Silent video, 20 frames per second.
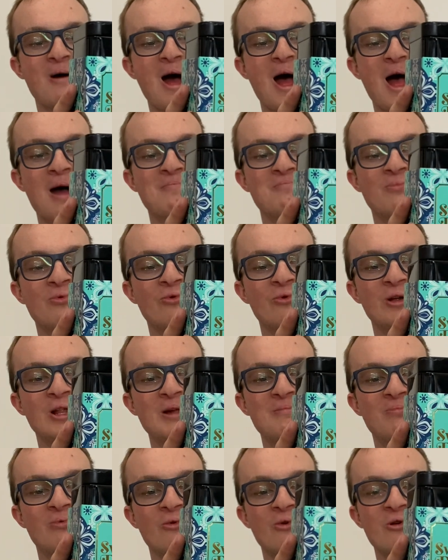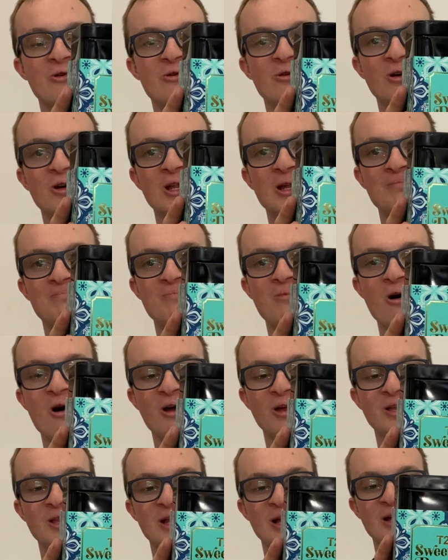and pretty brew that is
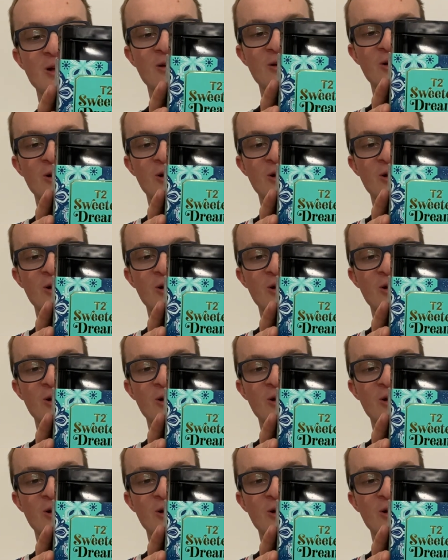bursting